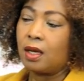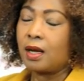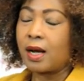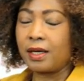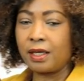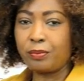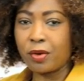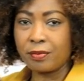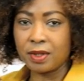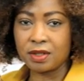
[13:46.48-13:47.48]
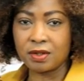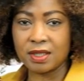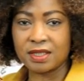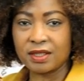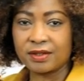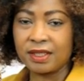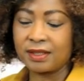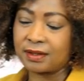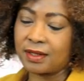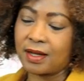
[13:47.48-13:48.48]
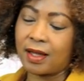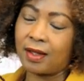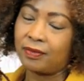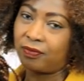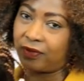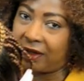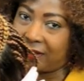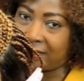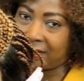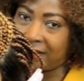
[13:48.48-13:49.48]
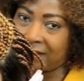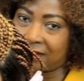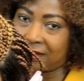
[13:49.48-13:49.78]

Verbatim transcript: I did promise you a secret and this is the